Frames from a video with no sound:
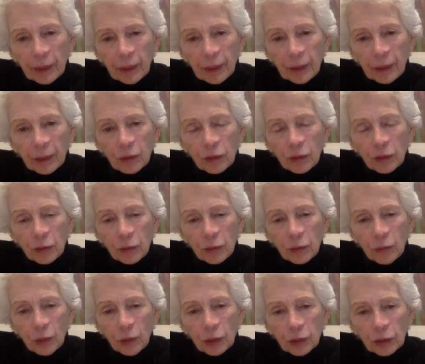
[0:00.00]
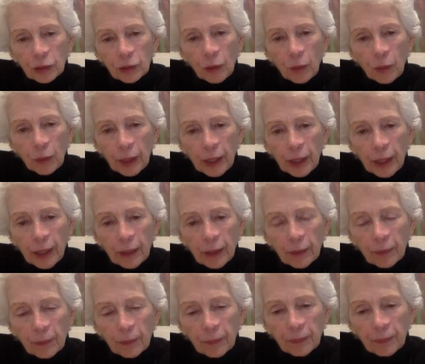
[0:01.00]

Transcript: into what's going on.